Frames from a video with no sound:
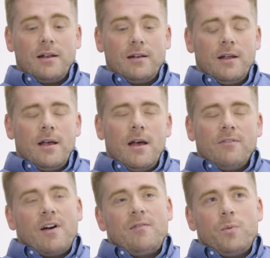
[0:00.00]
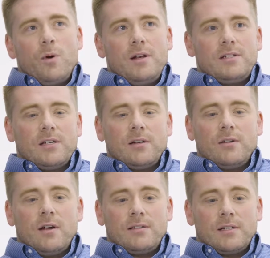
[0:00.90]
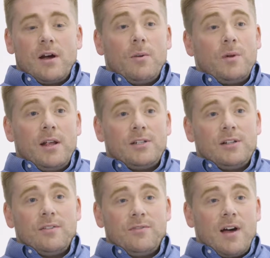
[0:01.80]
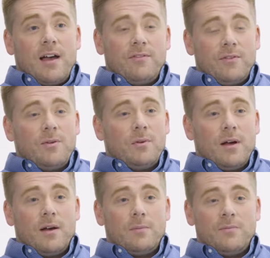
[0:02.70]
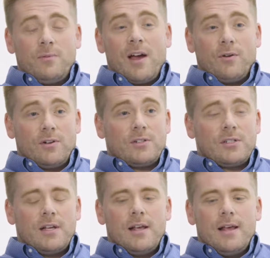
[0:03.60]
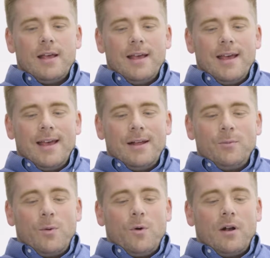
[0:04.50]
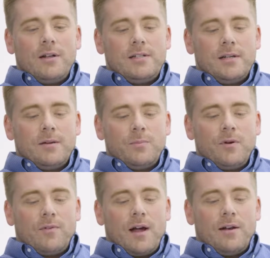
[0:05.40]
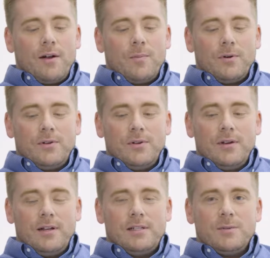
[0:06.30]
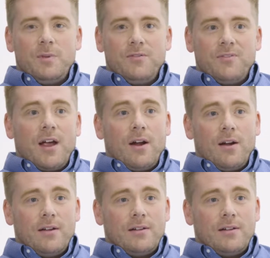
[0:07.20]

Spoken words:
And 5 Point is a combination of 5 founders. And we wanted to provide an opportunity to be fair.